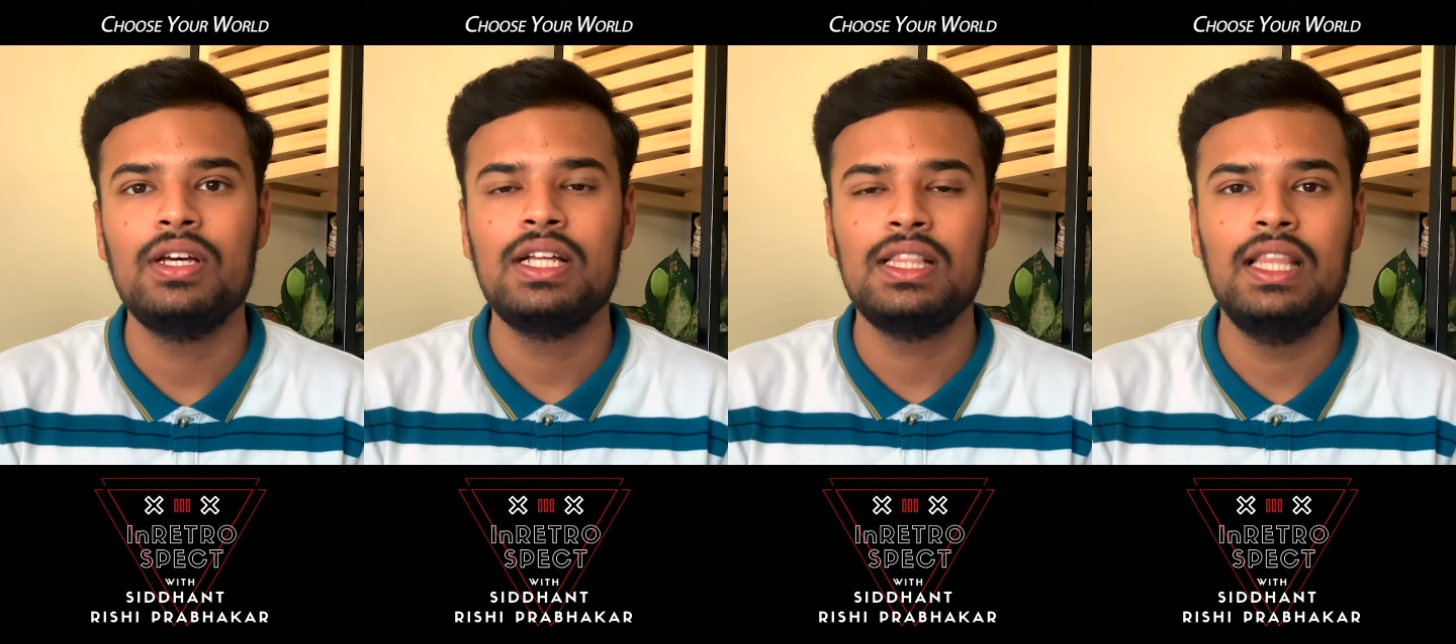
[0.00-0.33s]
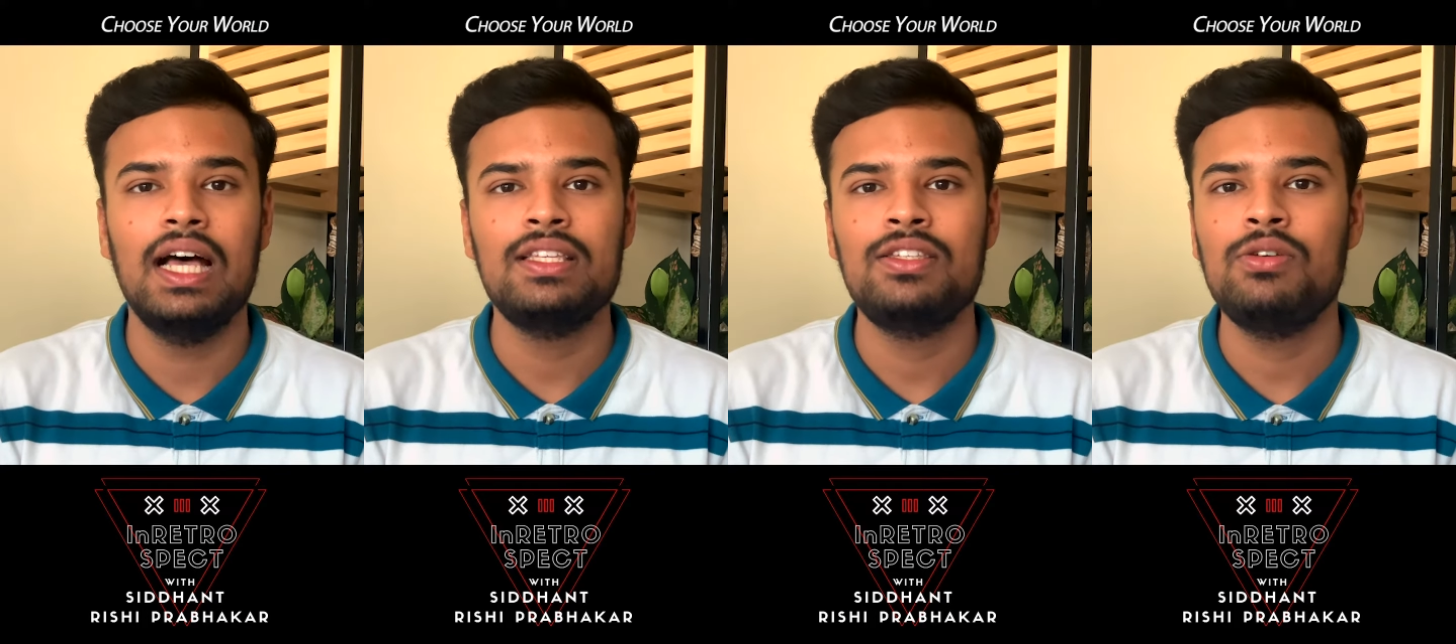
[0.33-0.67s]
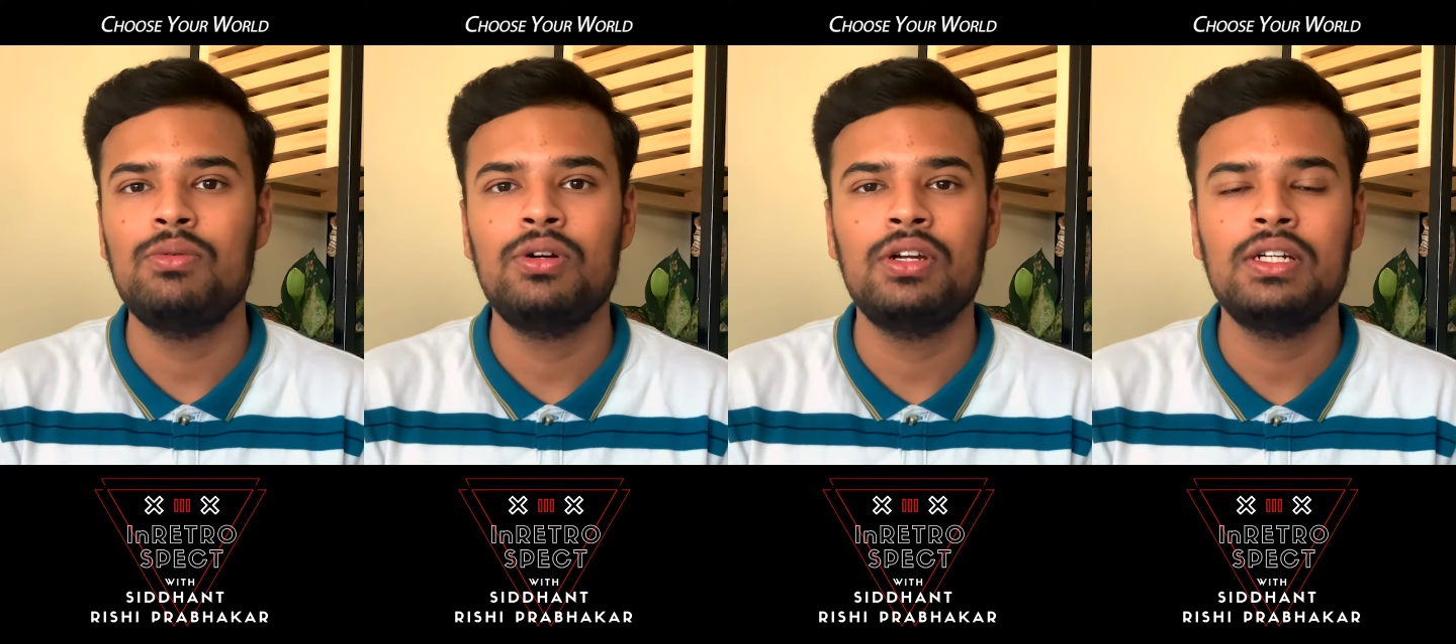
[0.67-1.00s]
thus you
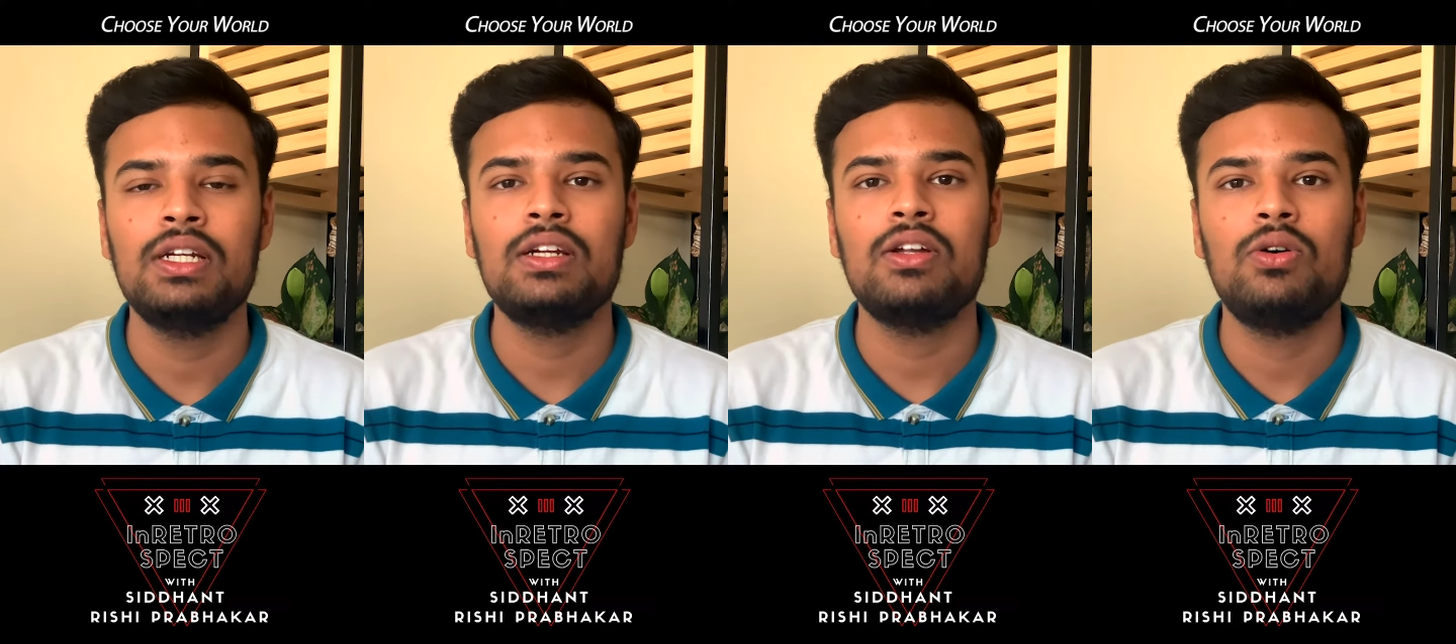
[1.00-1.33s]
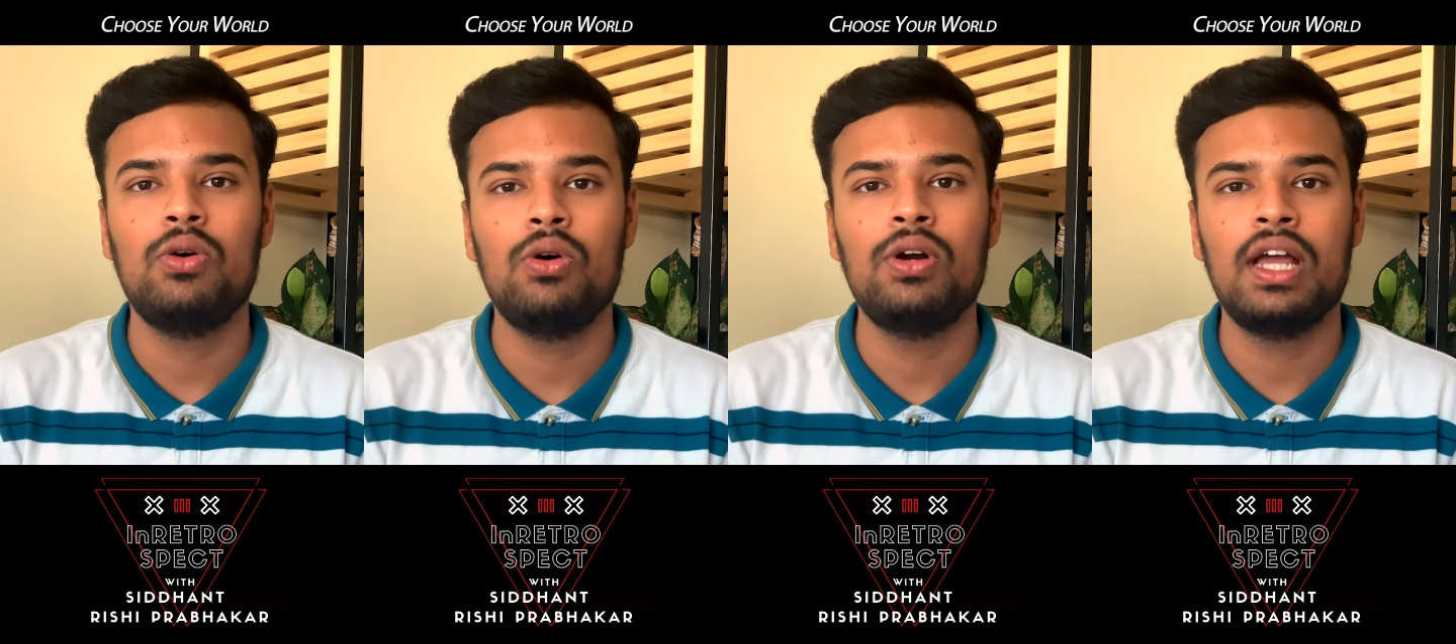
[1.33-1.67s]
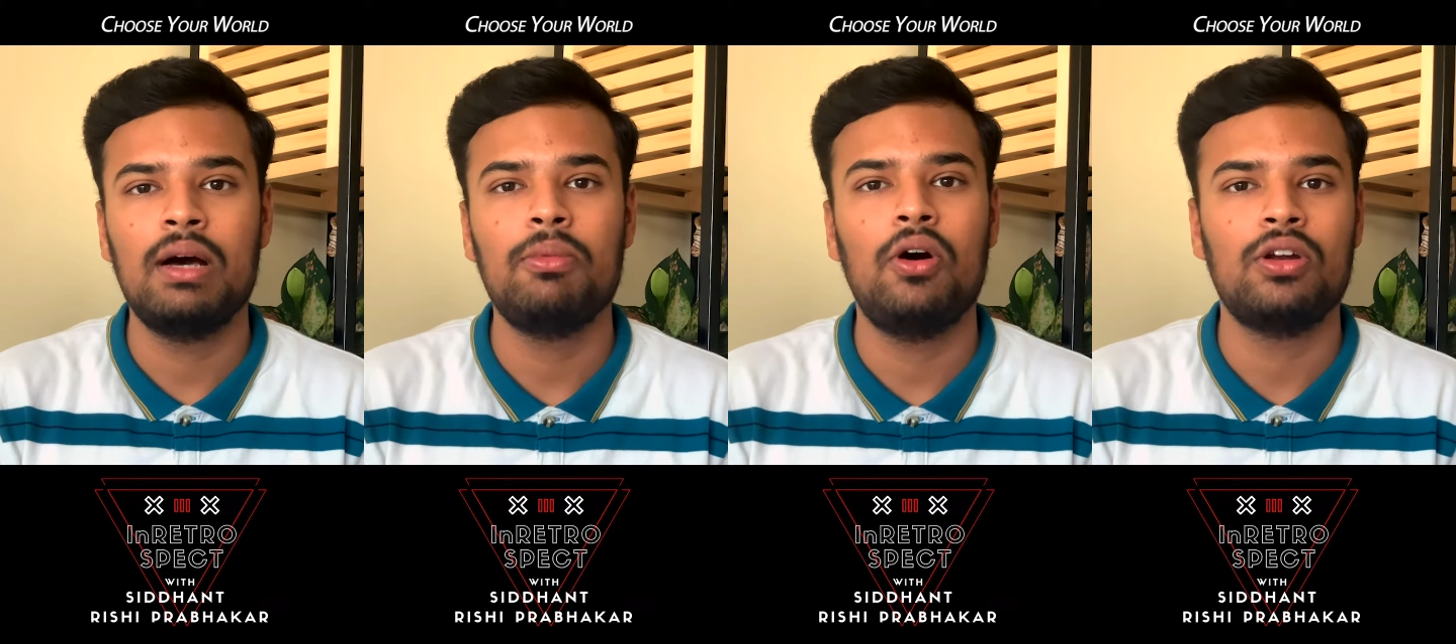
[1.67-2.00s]
wouldn't hold
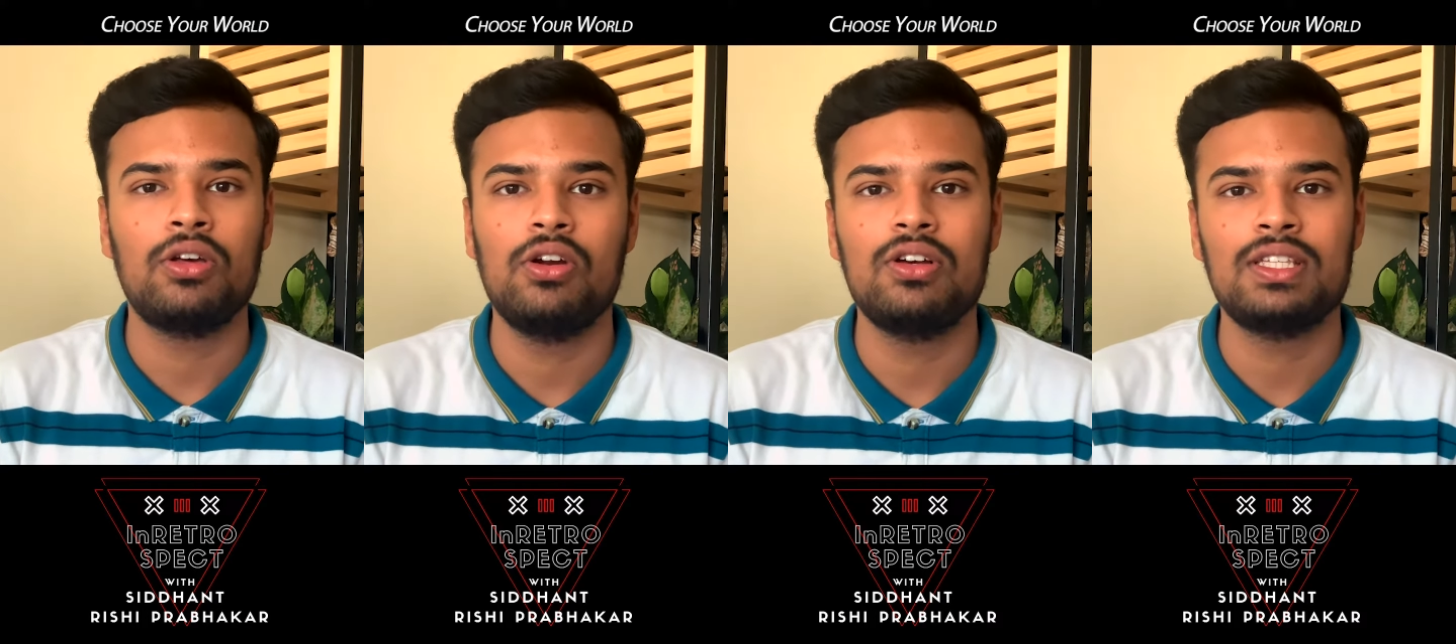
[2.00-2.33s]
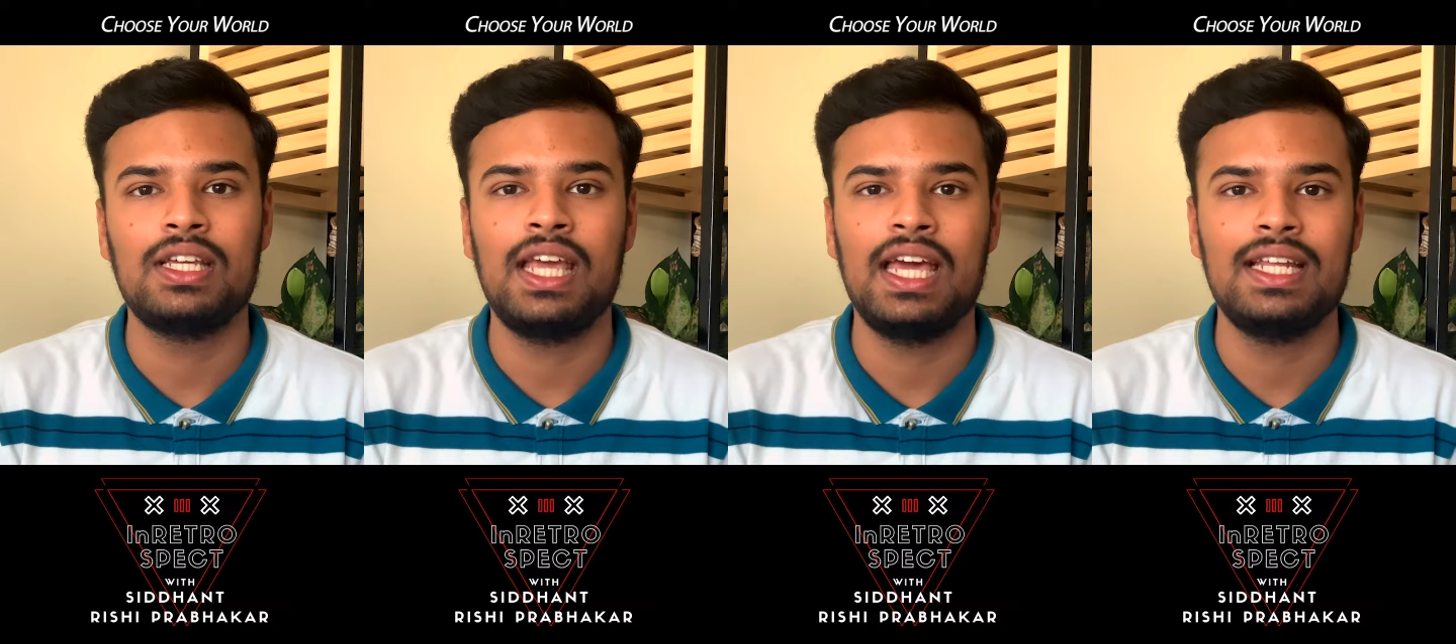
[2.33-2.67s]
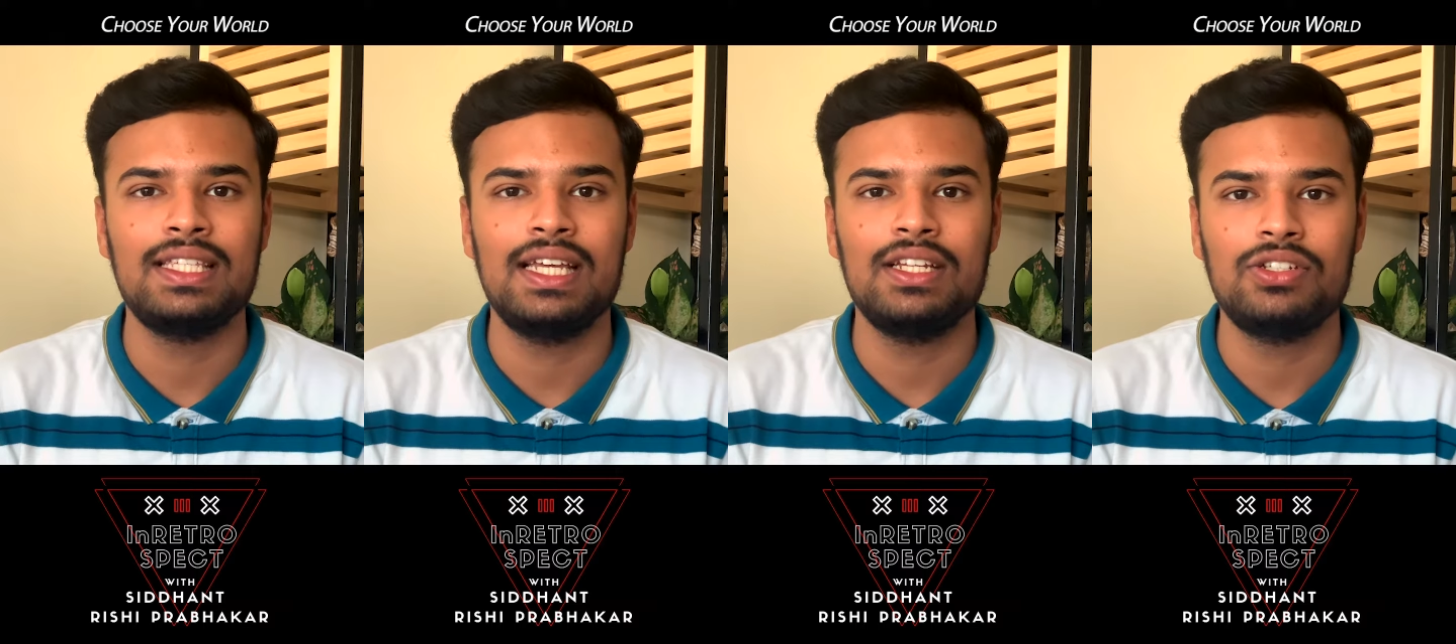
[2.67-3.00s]
up on grocery and
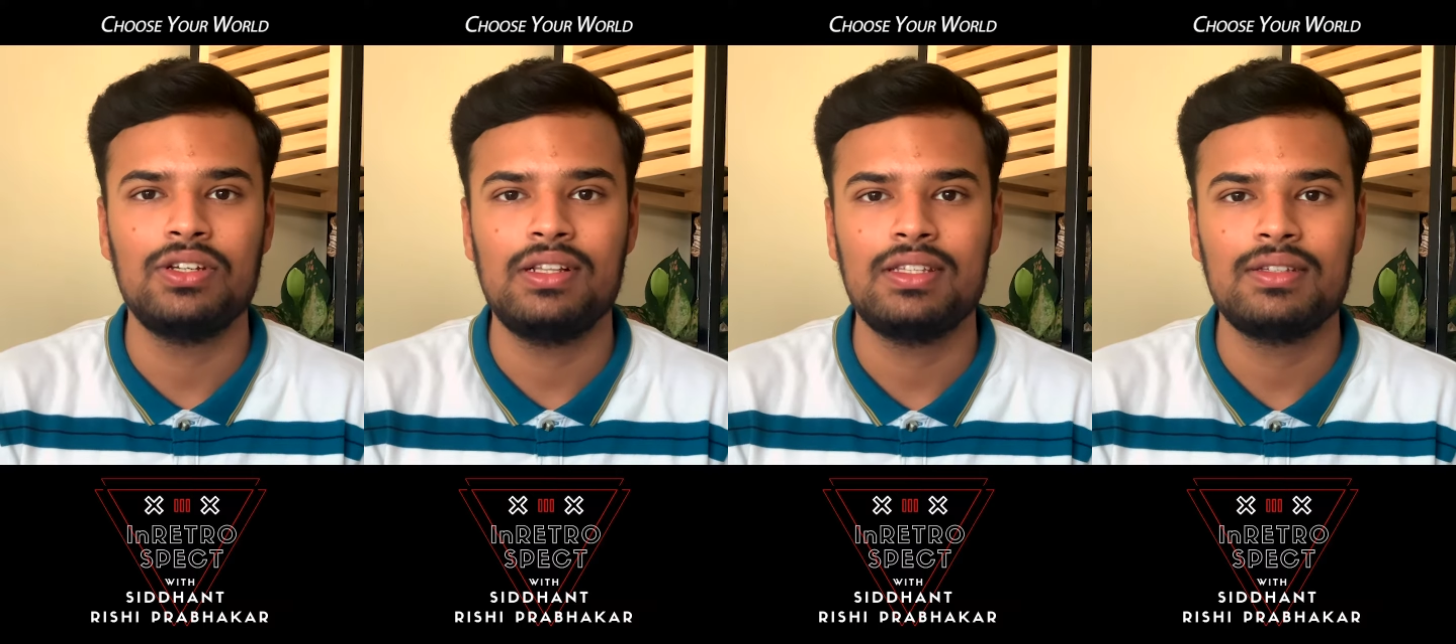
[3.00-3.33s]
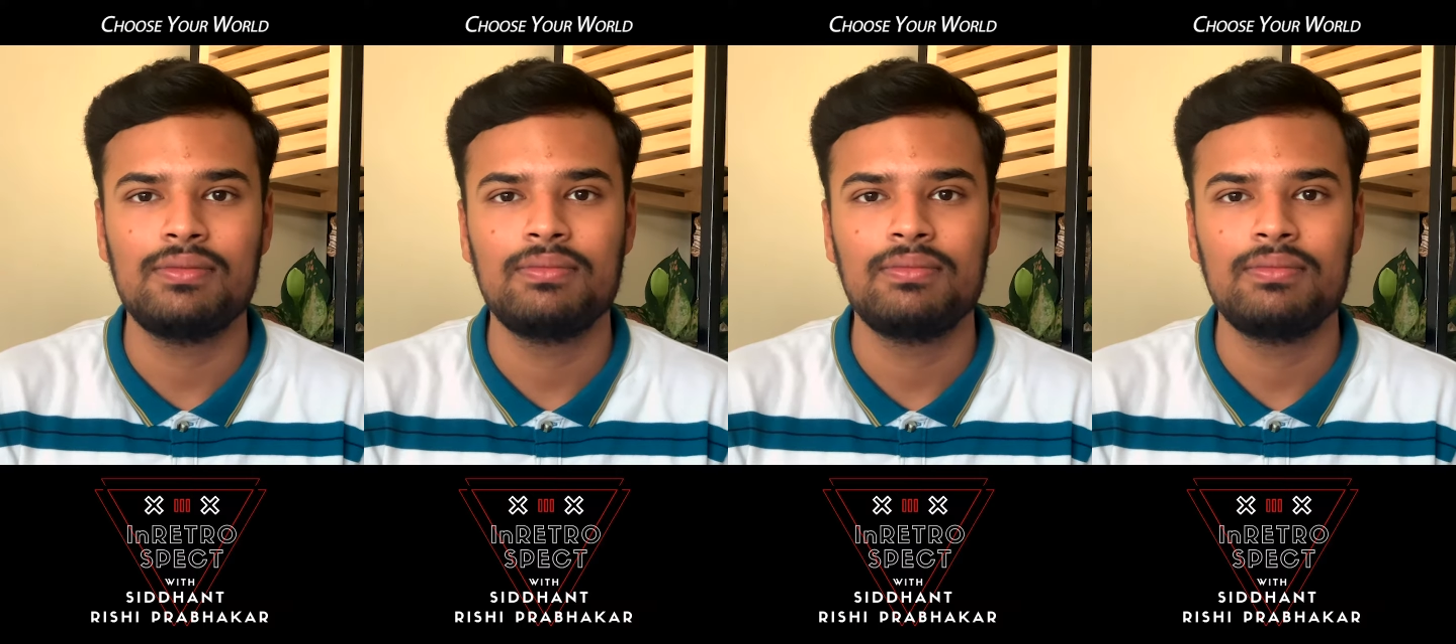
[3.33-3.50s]
essentials.